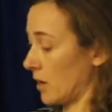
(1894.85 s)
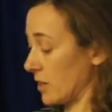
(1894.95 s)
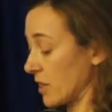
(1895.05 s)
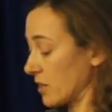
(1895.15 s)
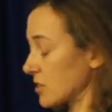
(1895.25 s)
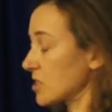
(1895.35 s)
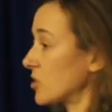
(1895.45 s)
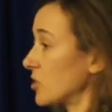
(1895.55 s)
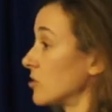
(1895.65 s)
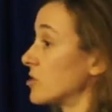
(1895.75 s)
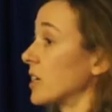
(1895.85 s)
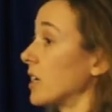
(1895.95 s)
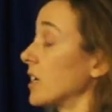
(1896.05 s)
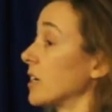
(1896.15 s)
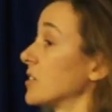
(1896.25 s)
I think there's a huge
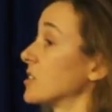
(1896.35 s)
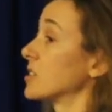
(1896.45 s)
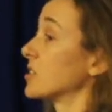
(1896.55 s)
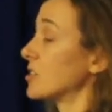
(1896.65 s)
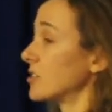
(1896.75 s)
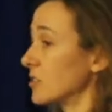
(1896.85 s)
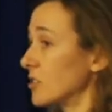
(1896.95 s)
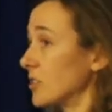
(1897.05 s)
thing here, it's